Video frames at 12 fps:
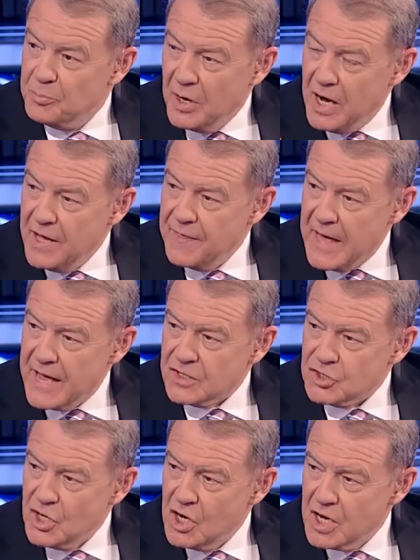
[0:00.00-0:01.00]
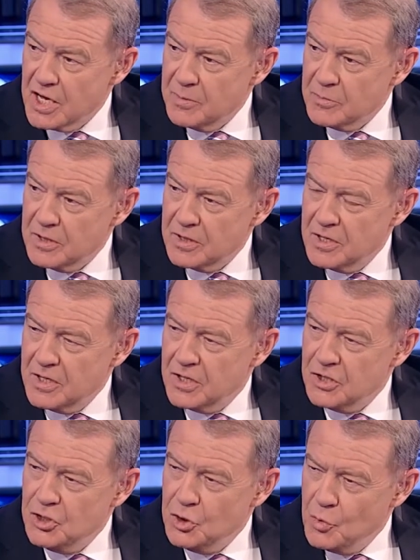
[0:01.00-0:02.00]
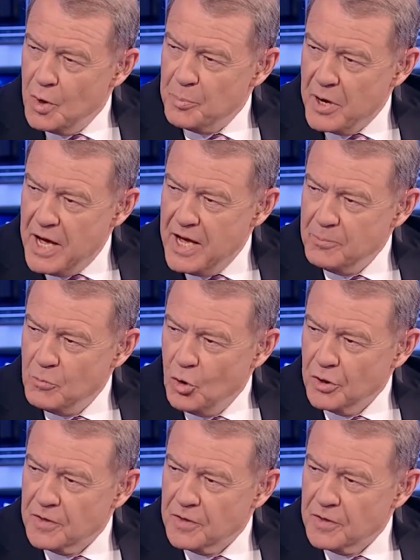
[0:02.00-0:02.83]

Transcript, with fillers: by that time, you were paying more